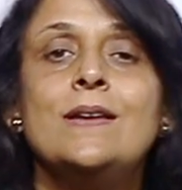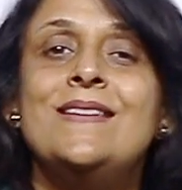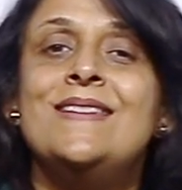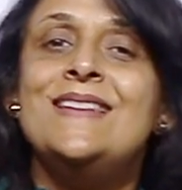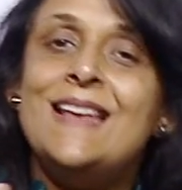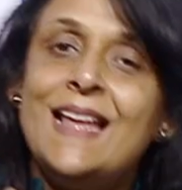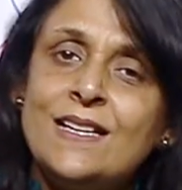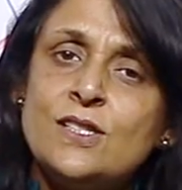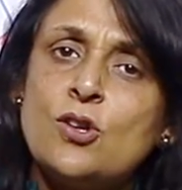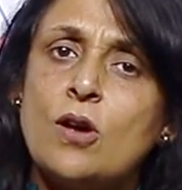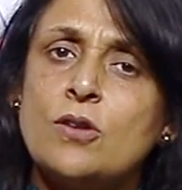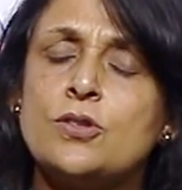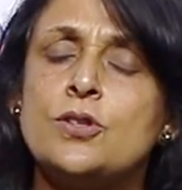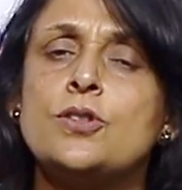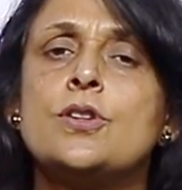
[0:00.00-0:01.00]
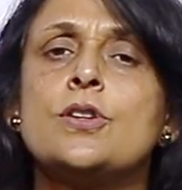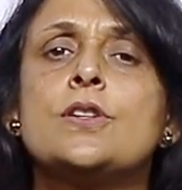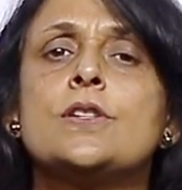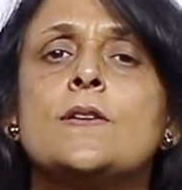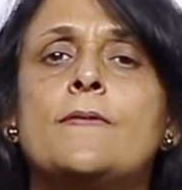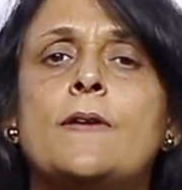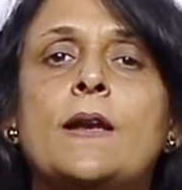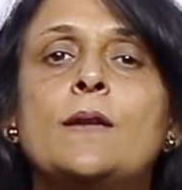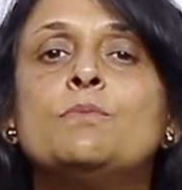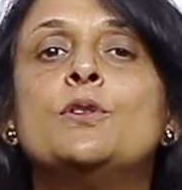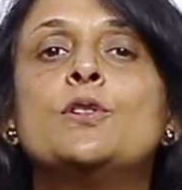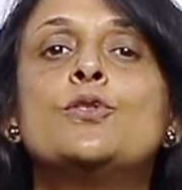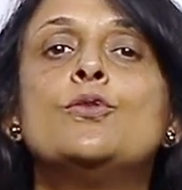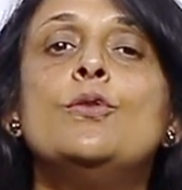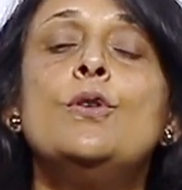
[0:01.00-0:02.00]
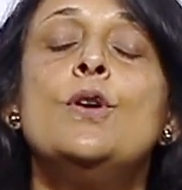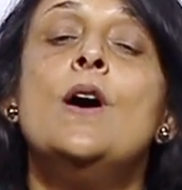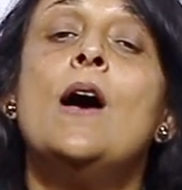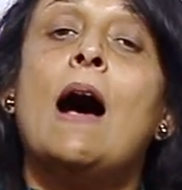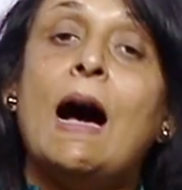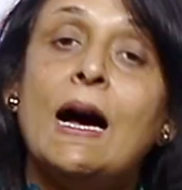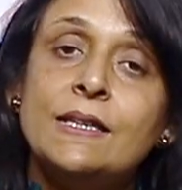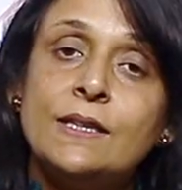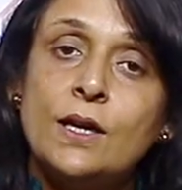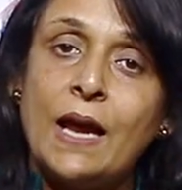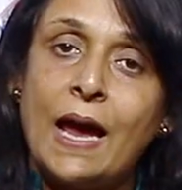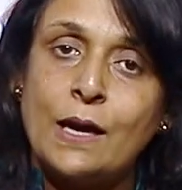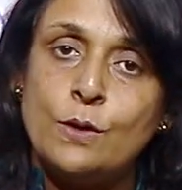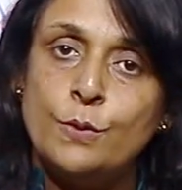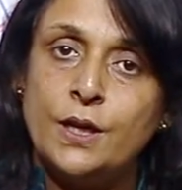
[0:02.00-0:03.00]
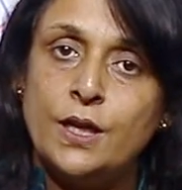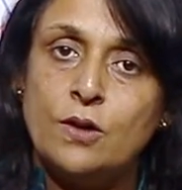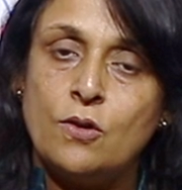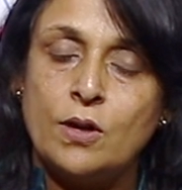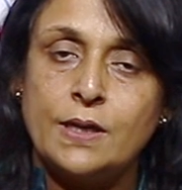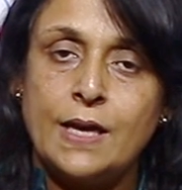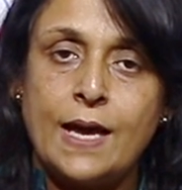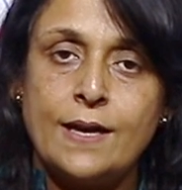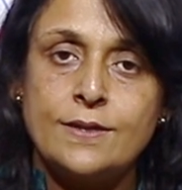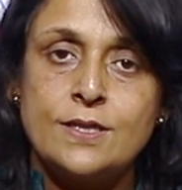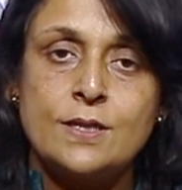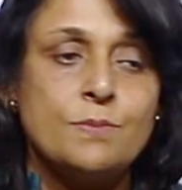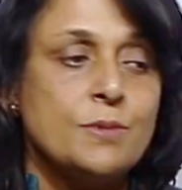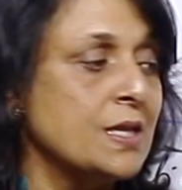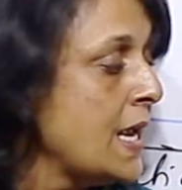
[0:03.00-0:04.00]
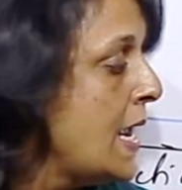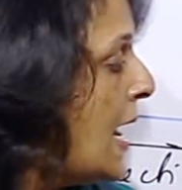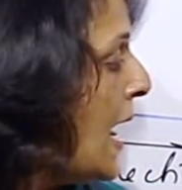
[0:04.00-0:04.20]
less oxygen is available to other aquatic organisms.